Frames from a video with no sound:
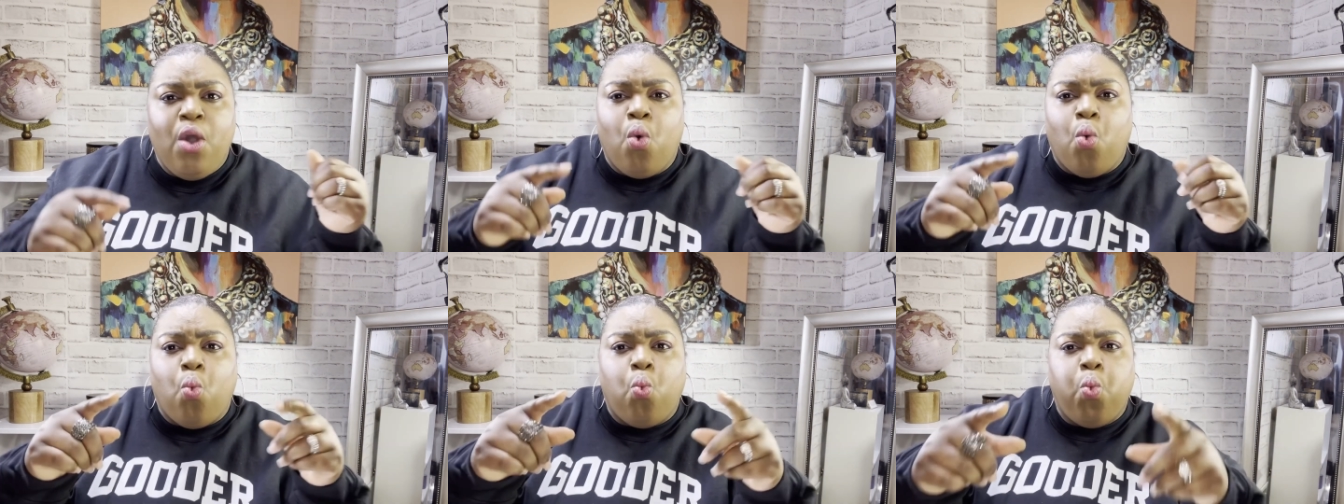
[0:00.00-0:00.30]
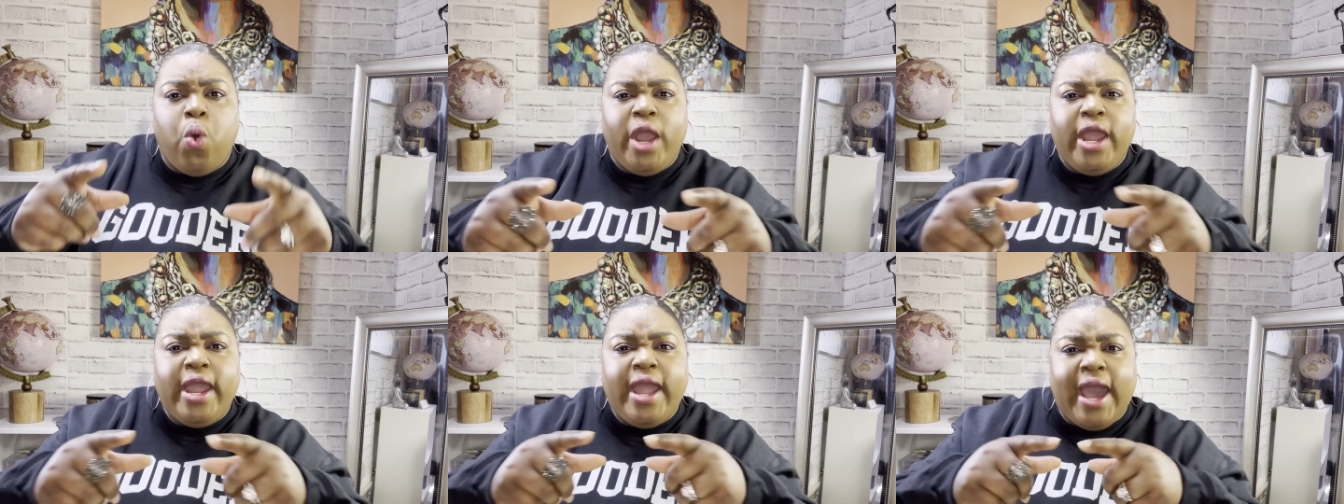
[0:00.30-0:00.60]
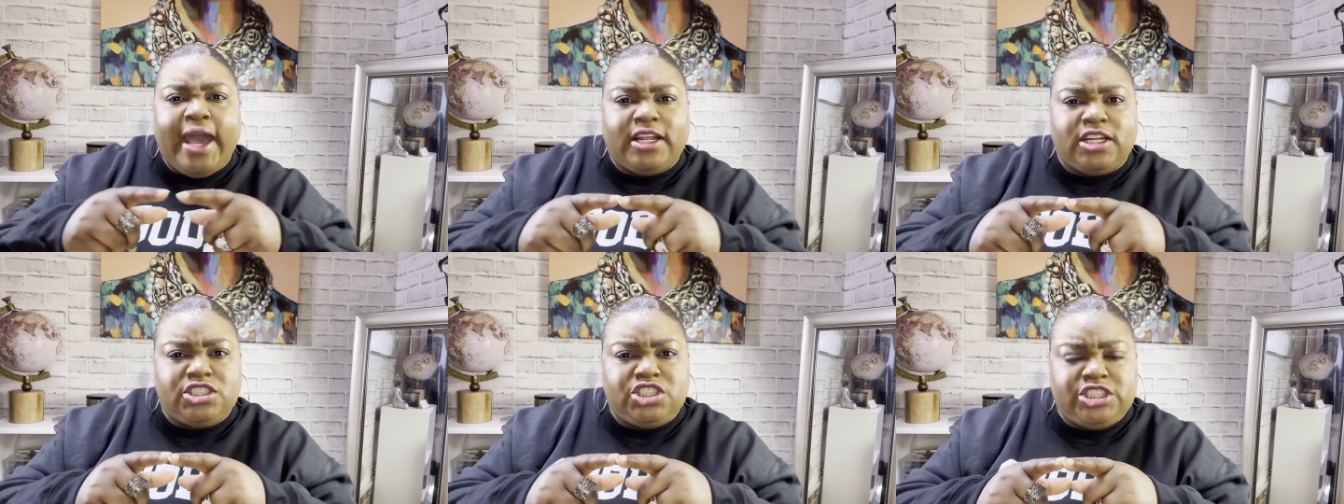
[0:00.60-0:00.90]
we
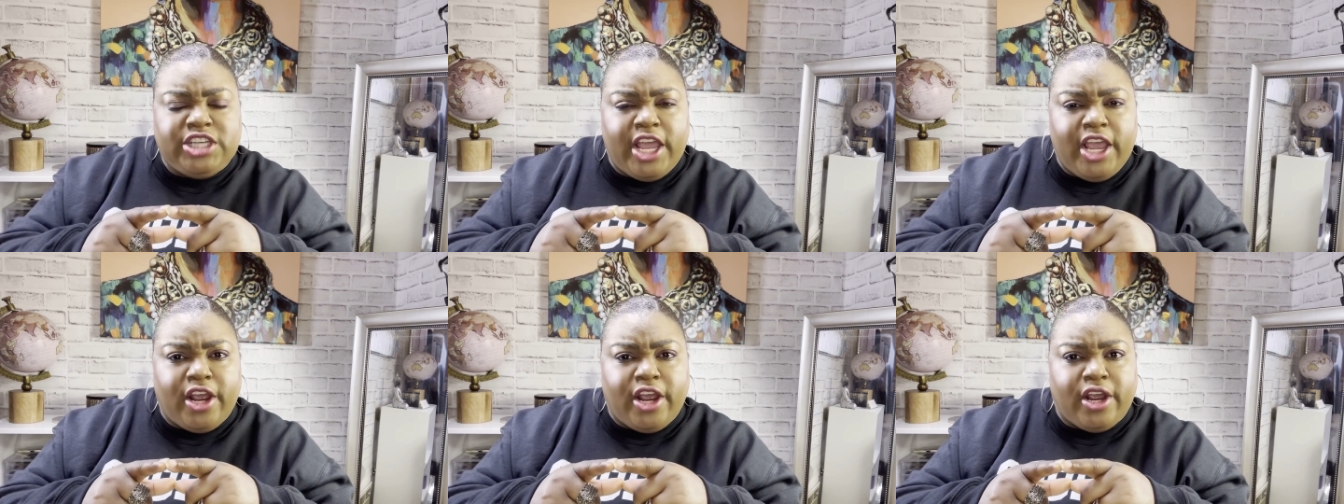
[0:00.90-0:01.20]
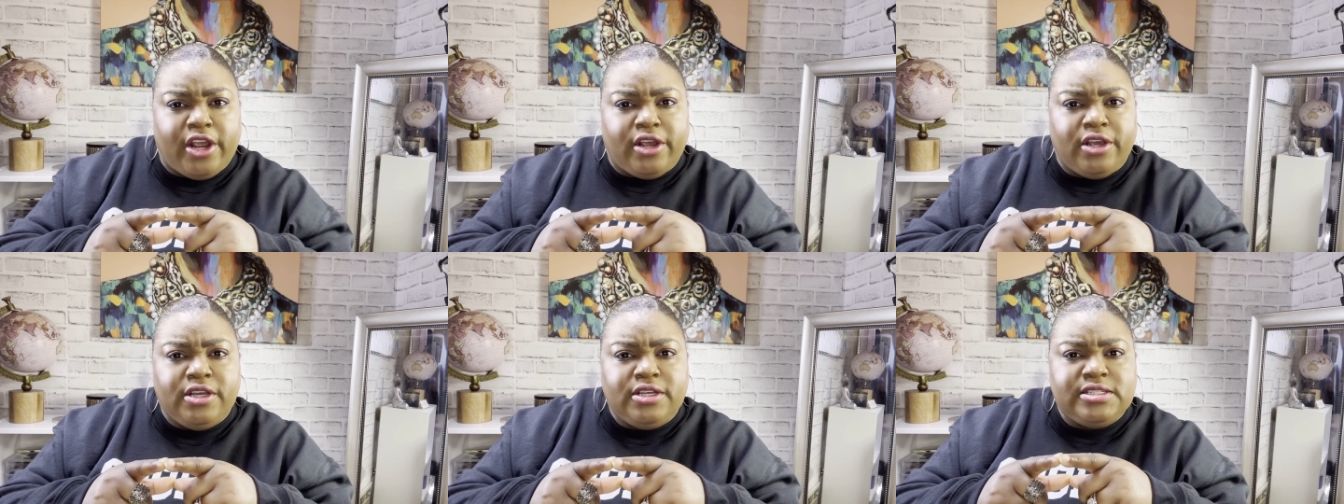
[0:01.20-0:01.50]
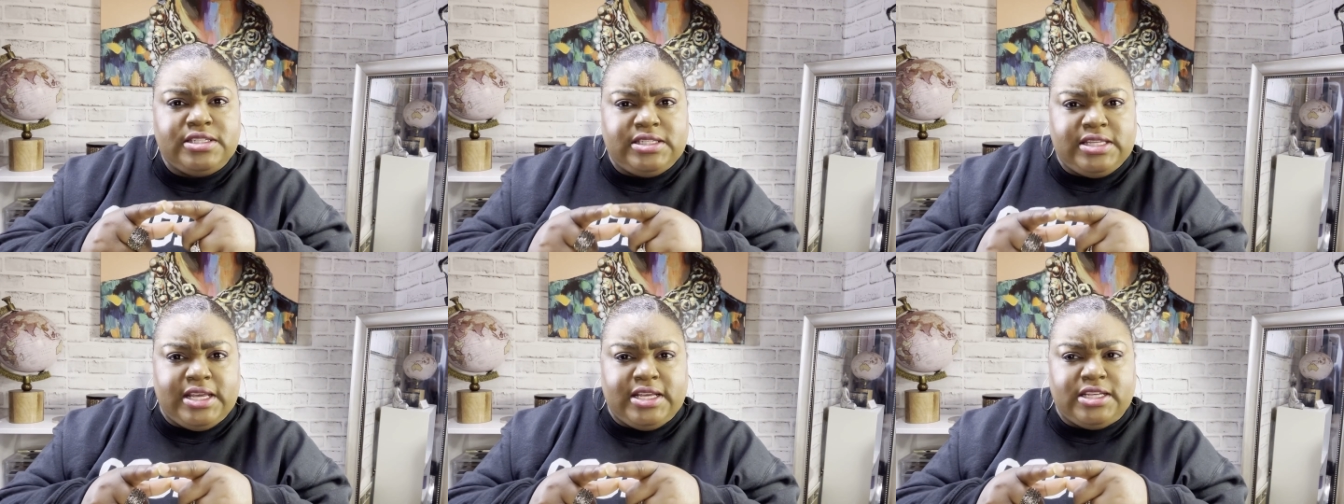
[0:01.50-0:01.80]
got to share
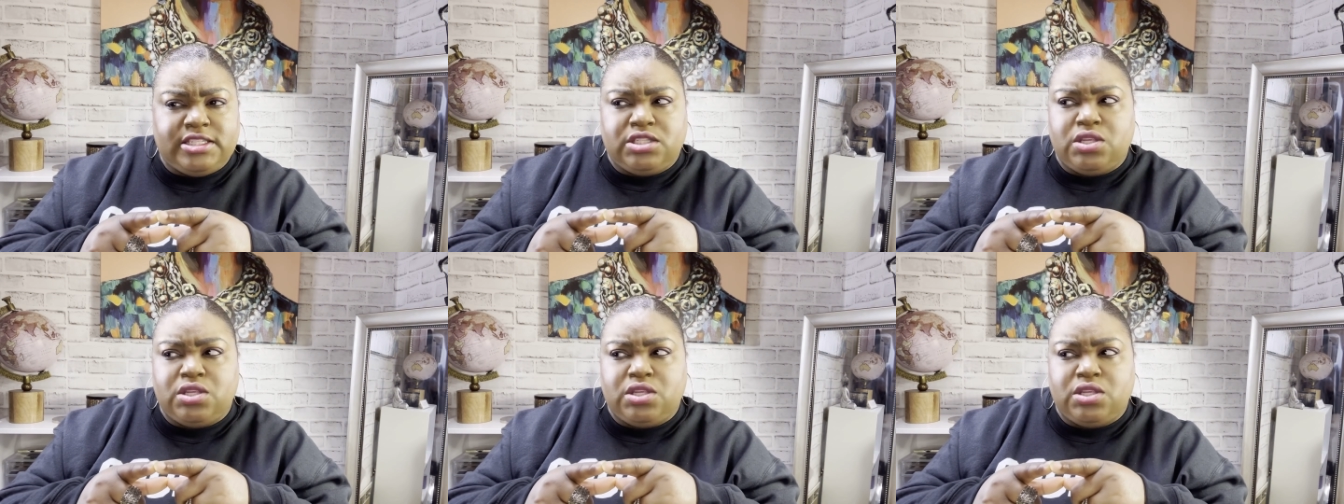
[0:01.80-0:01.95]
six.